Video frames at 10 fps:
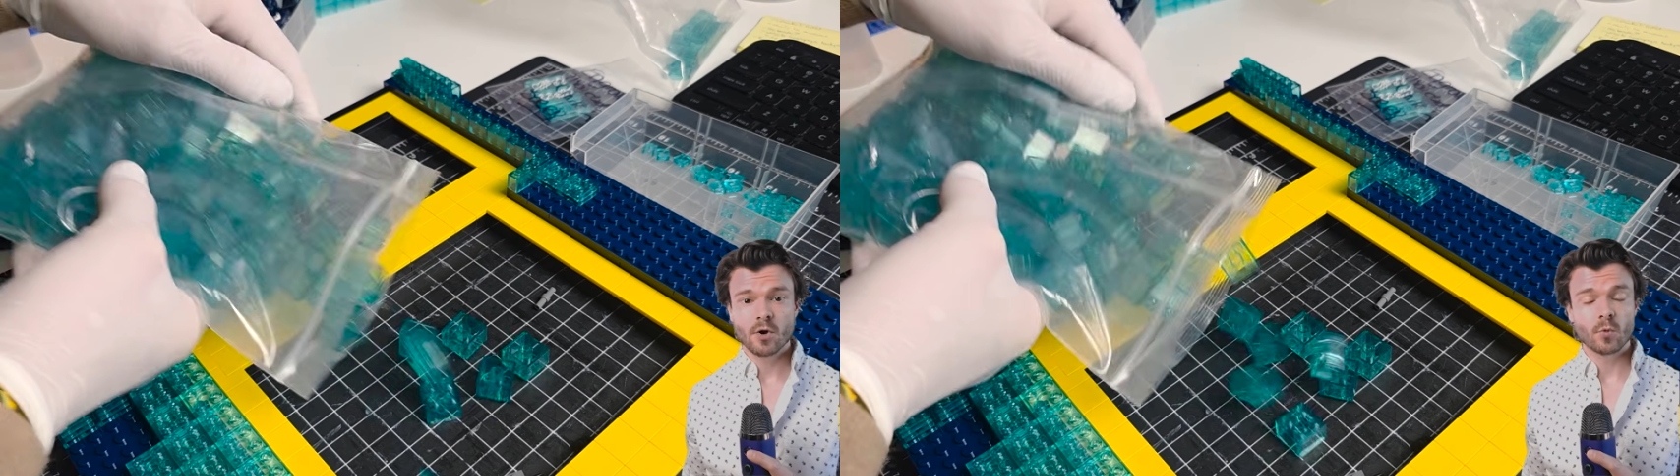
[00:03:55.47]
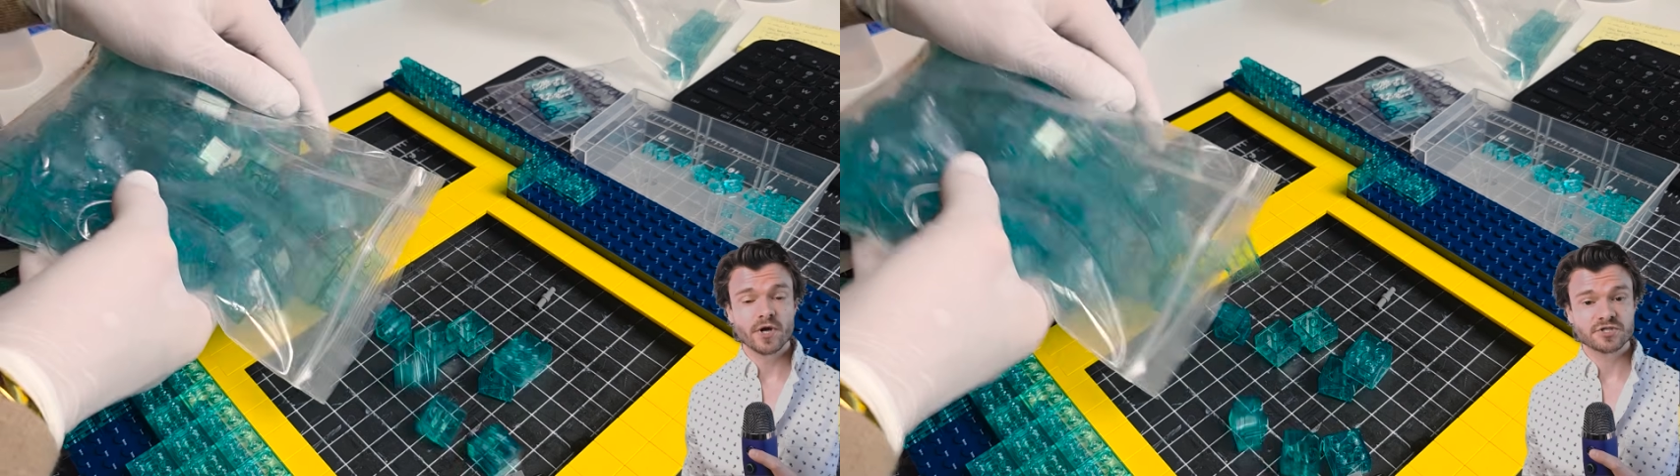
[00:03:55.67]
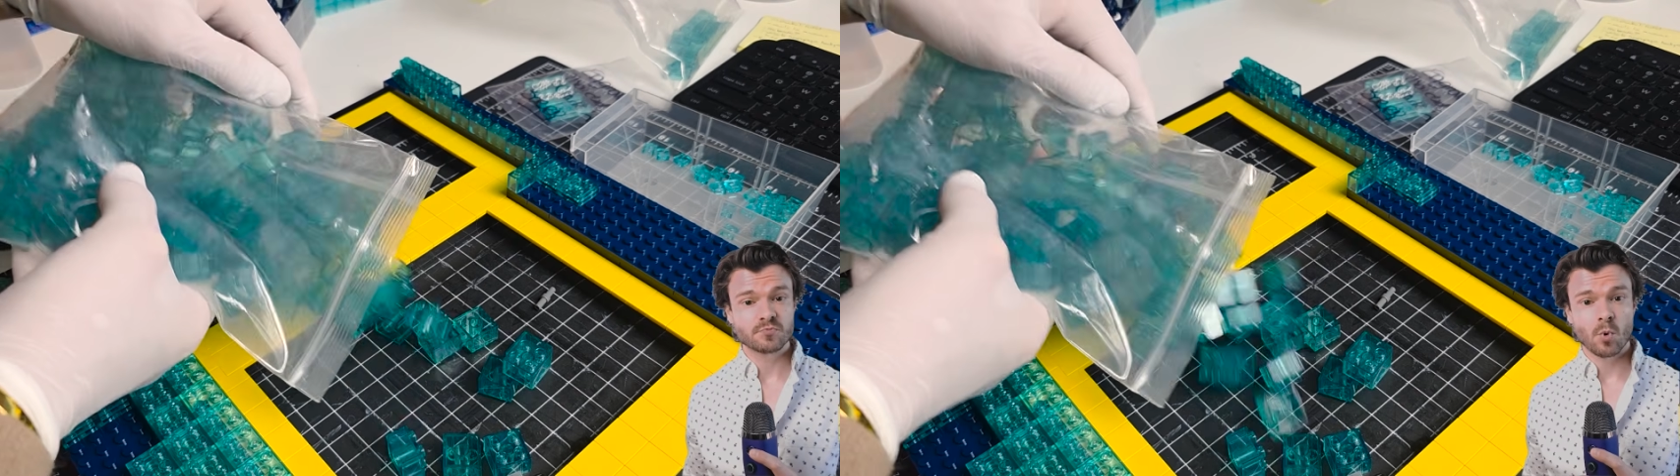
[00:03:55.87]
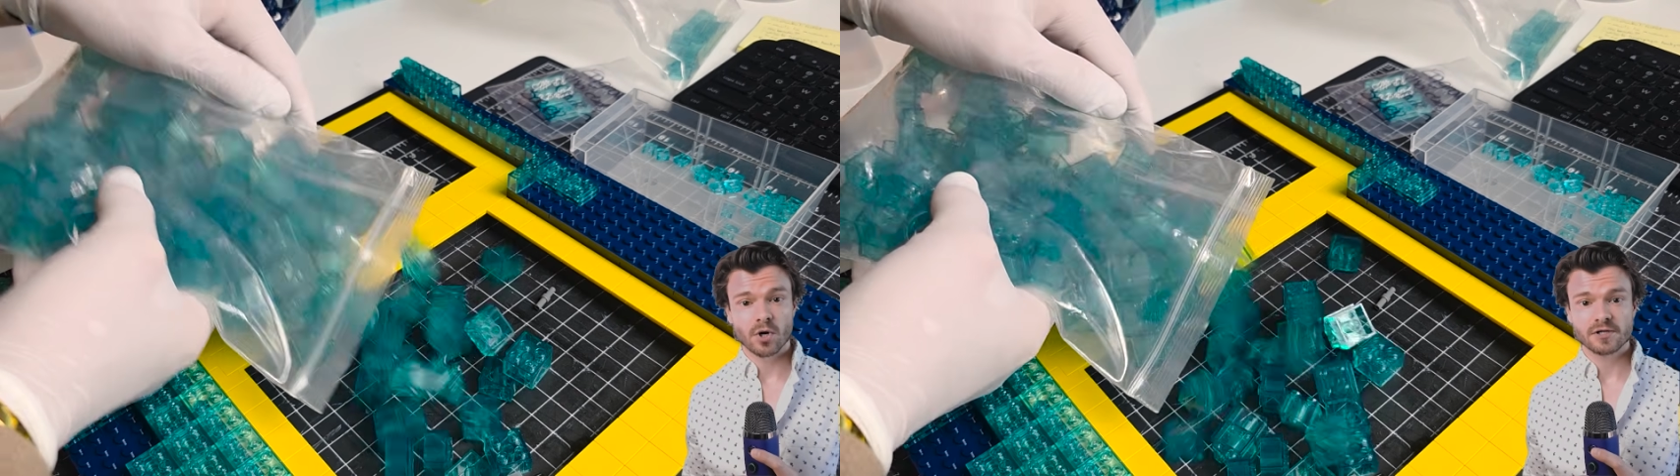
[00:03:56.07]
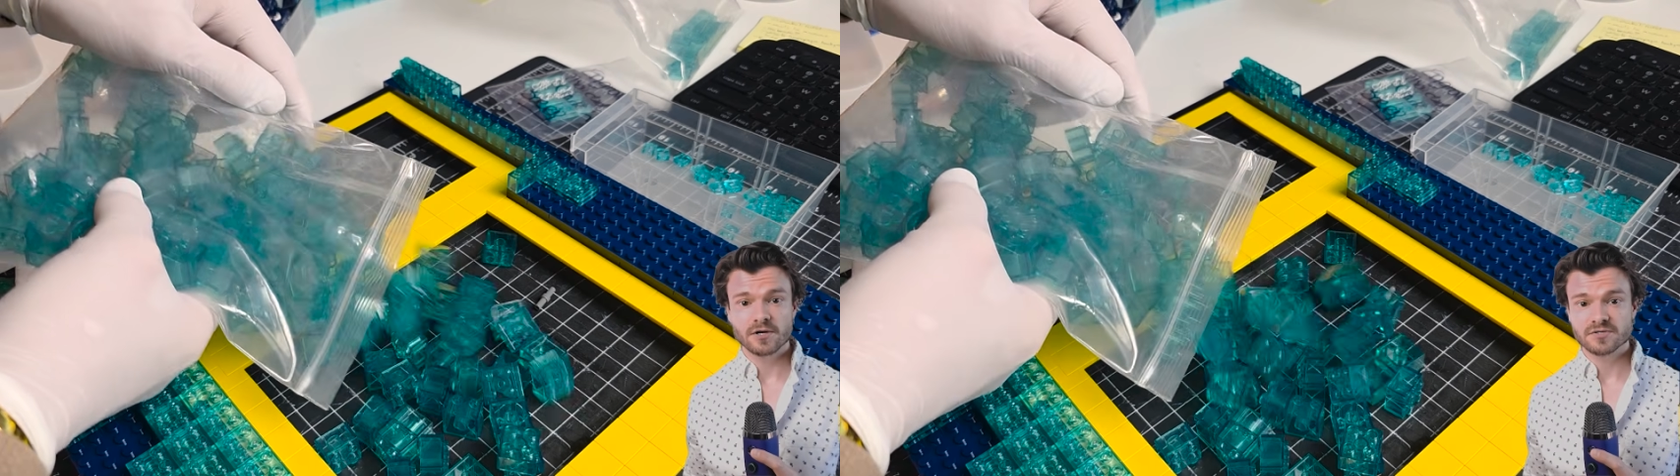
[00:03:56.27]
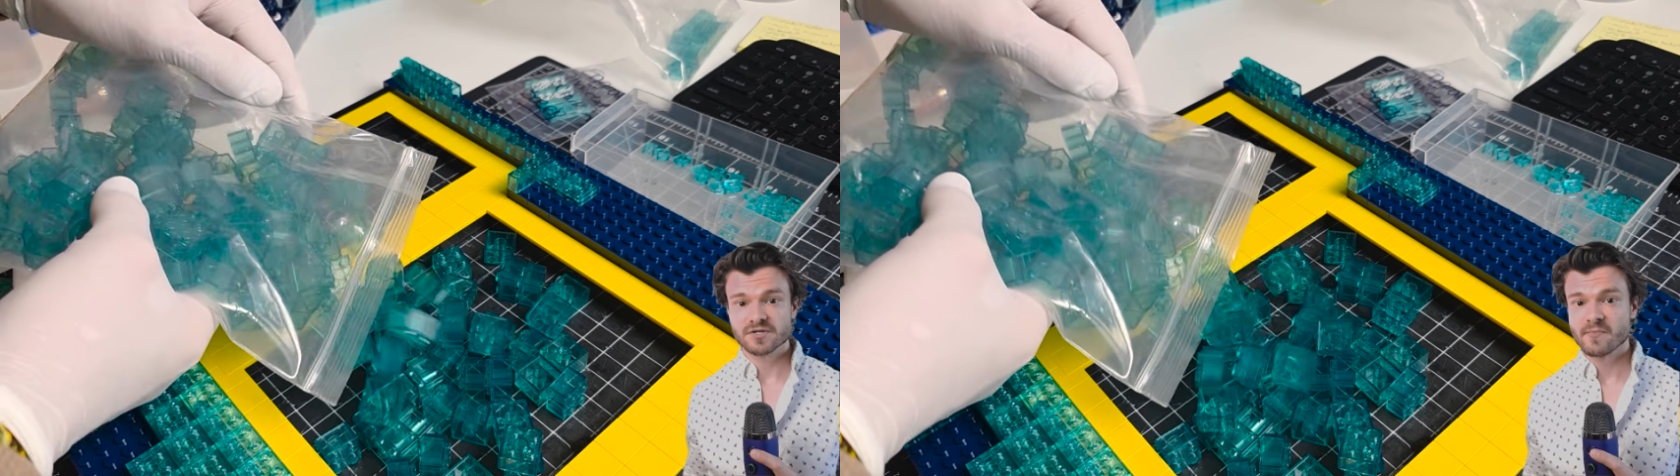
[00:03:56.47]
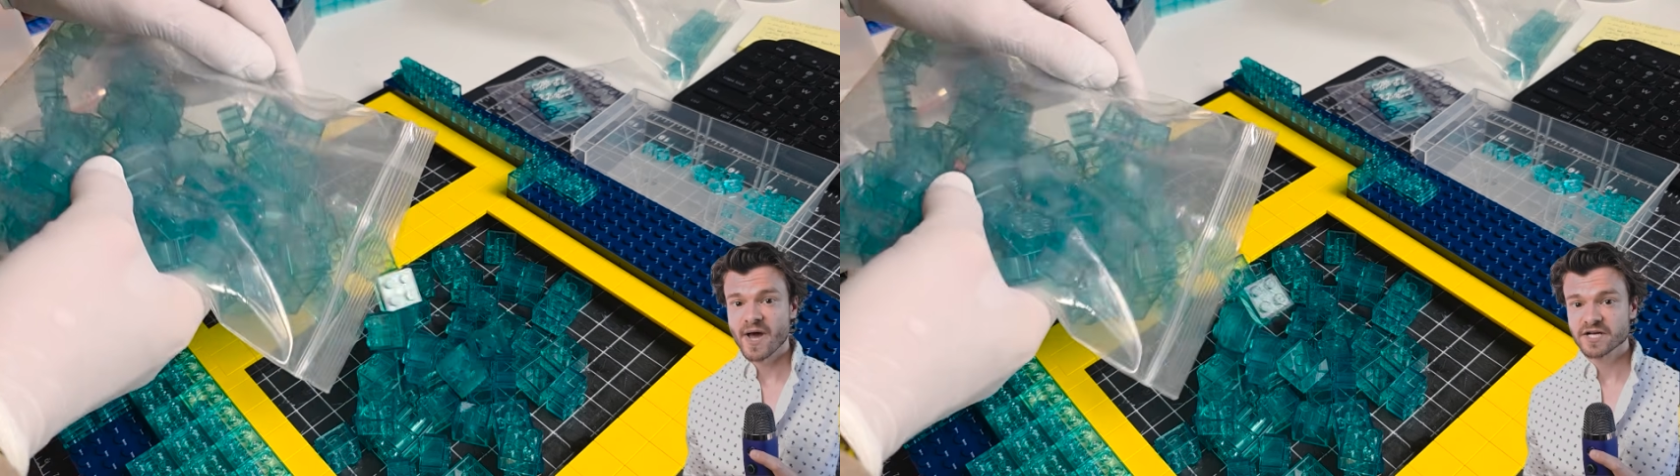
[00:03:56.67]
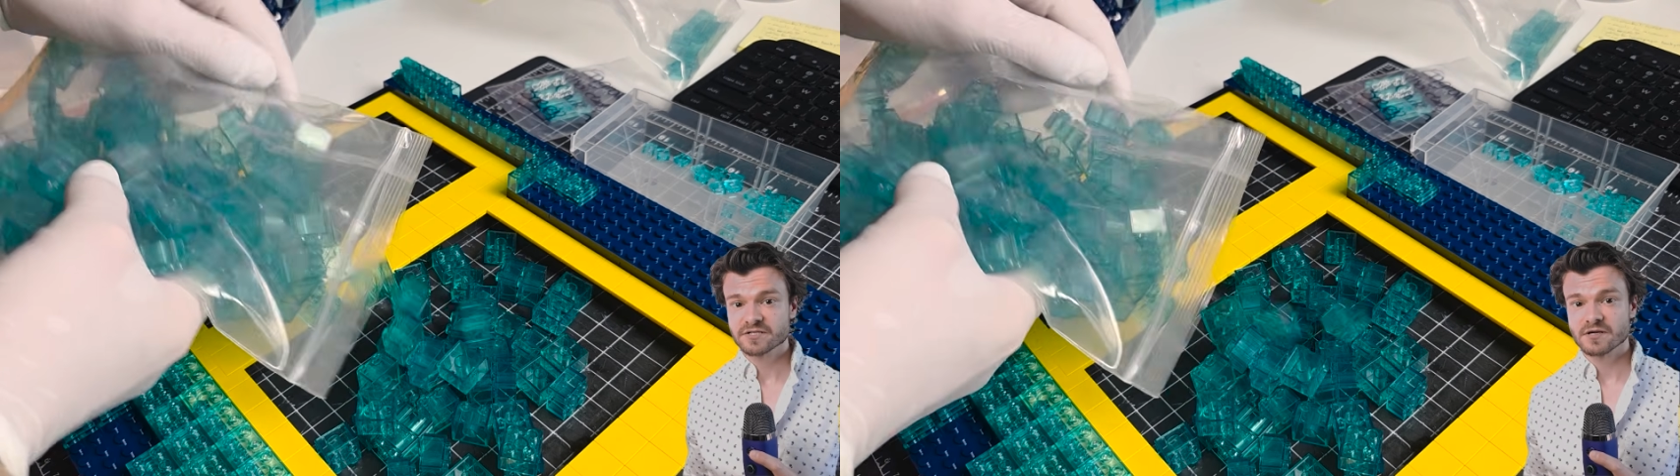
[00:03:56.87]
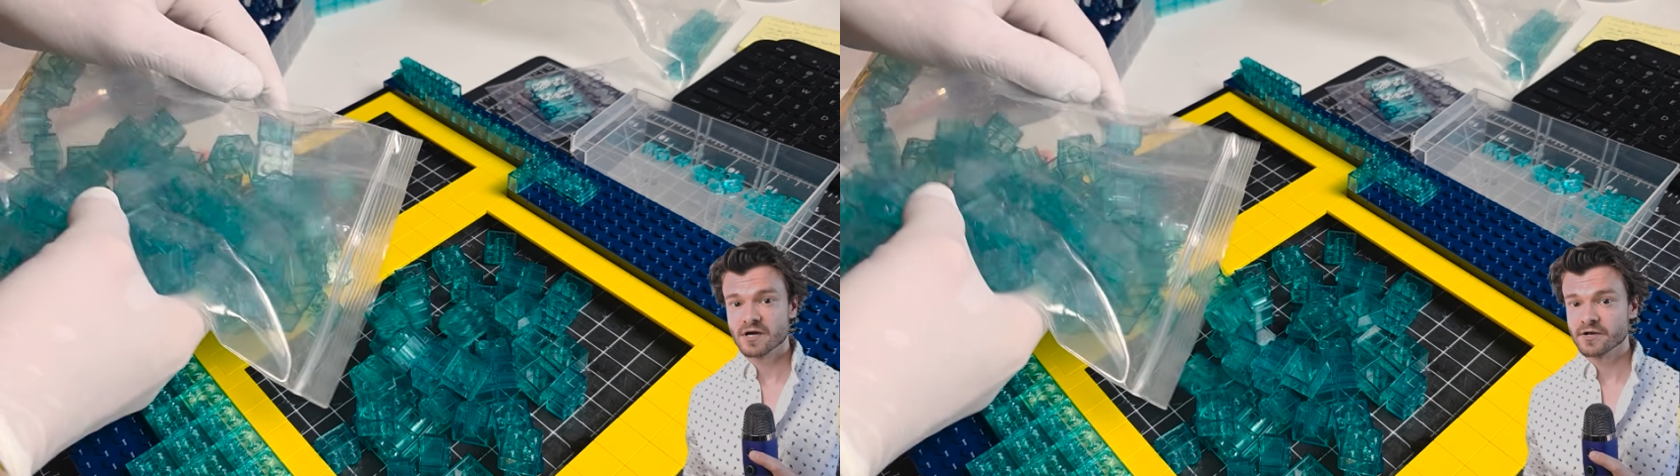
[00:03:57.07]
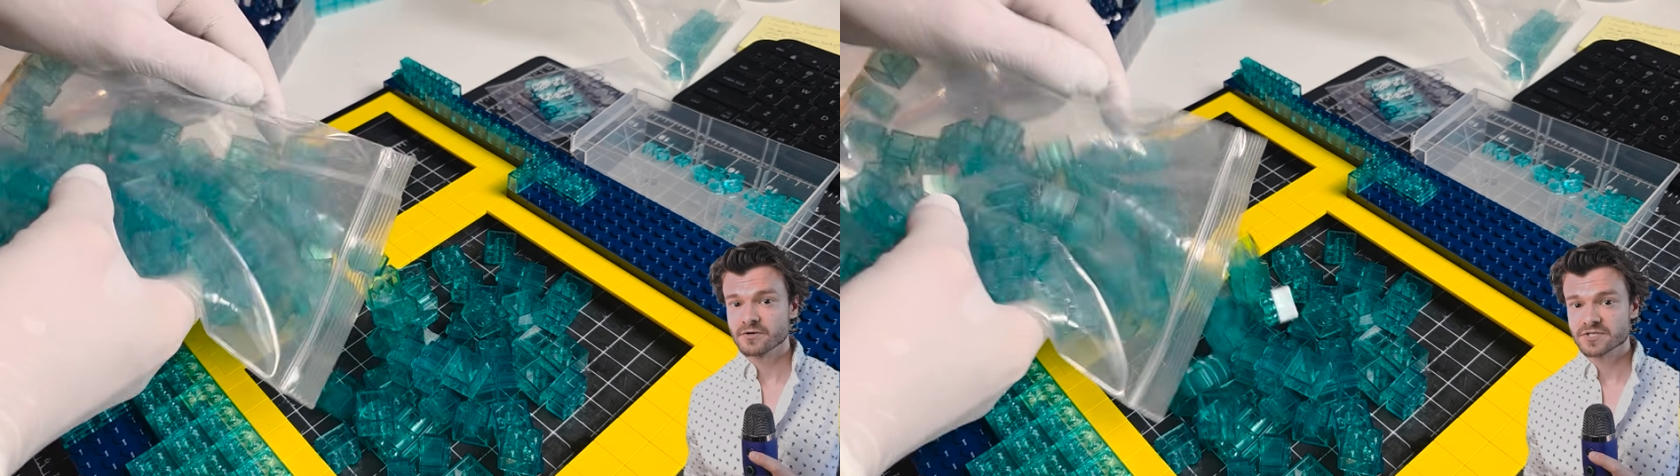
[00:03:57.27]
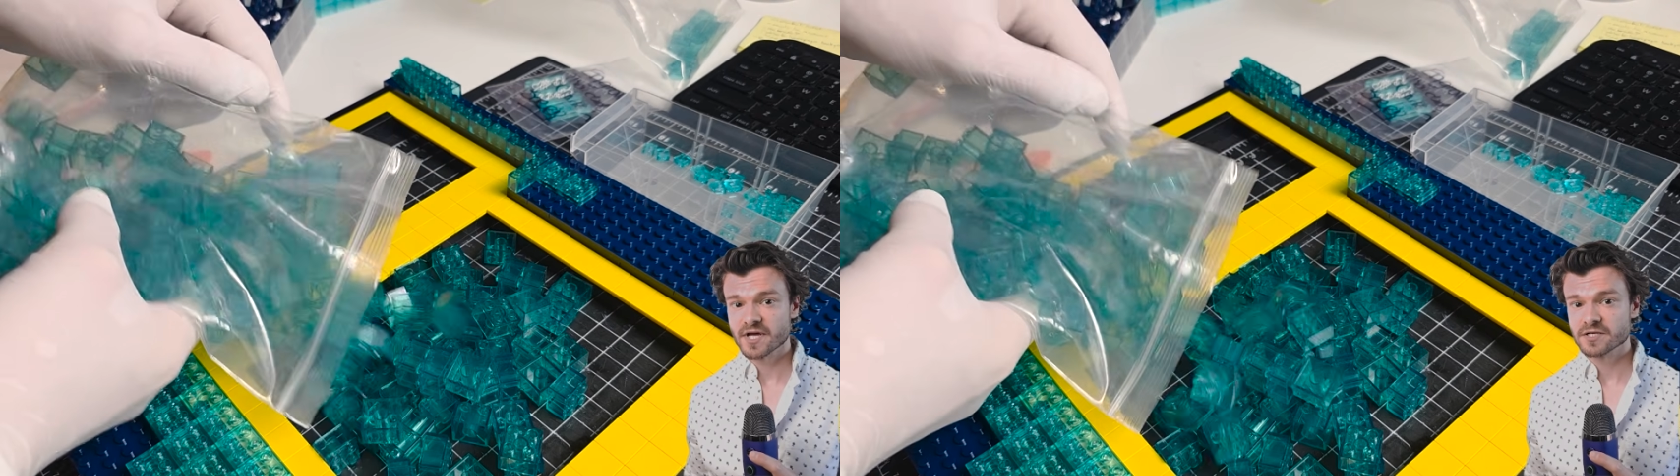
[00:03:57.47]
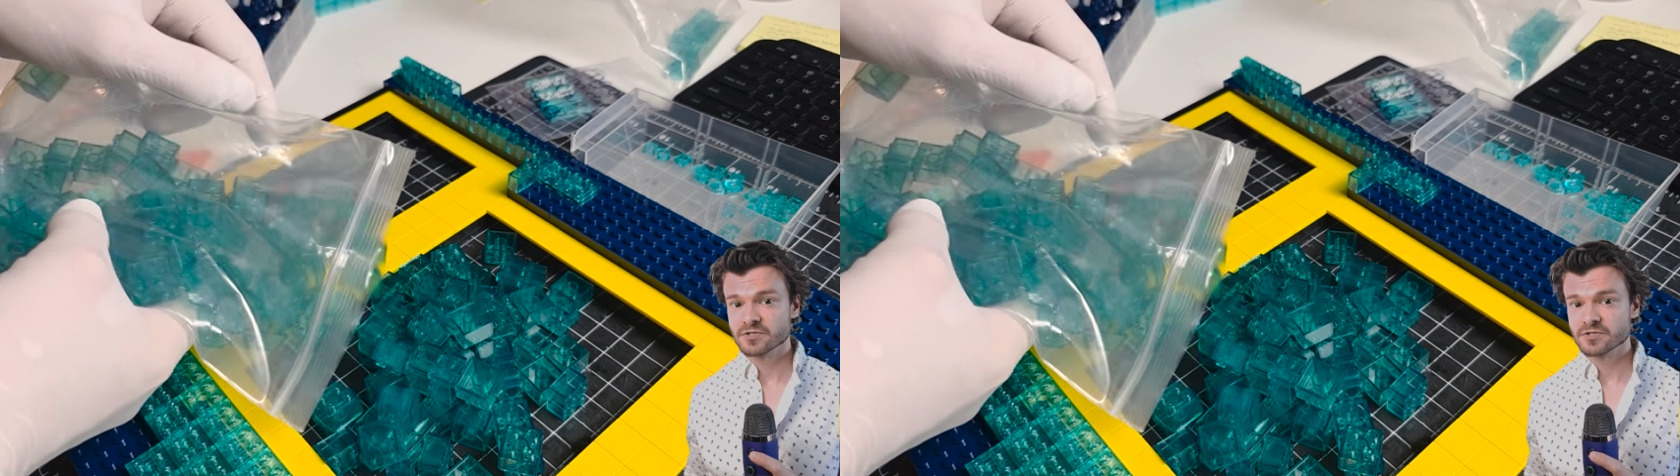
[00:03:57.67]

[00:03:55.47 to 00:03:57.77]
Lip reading: which more closely match the underside